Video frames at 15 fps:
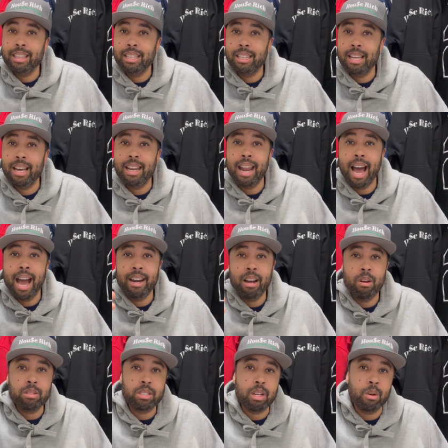than done, I
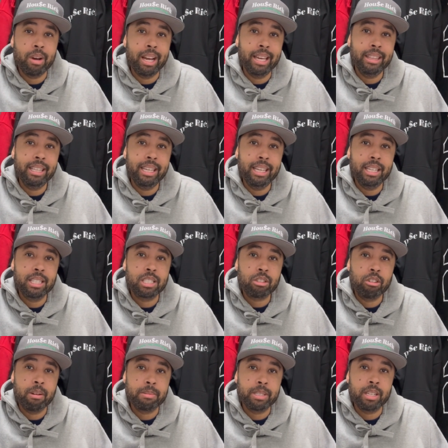know. So in the
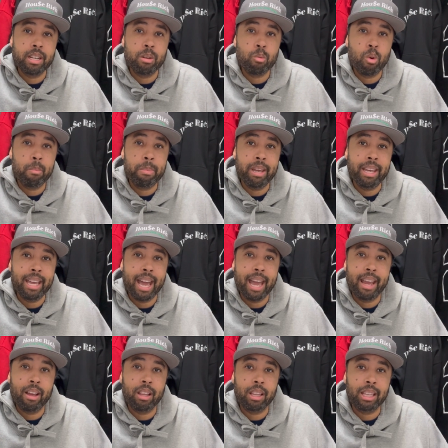description will be
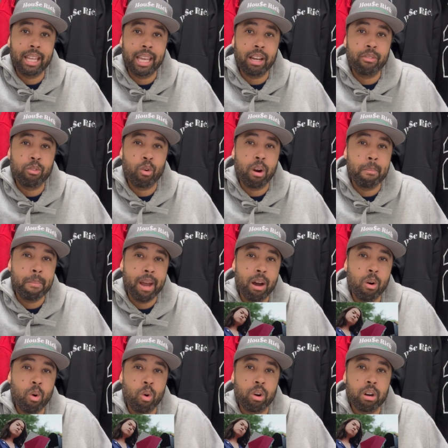a link for a
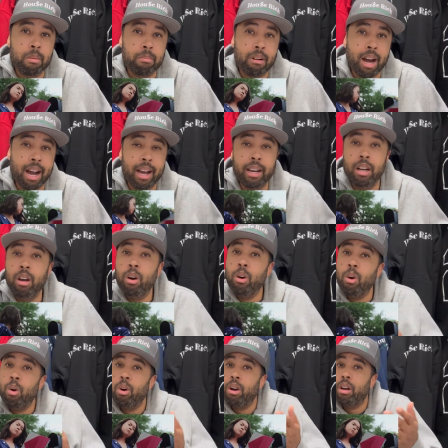mail-ordered bride
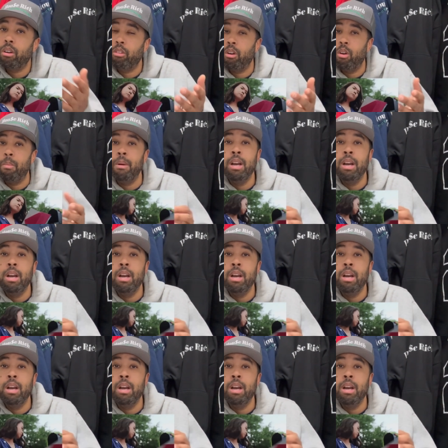or groom.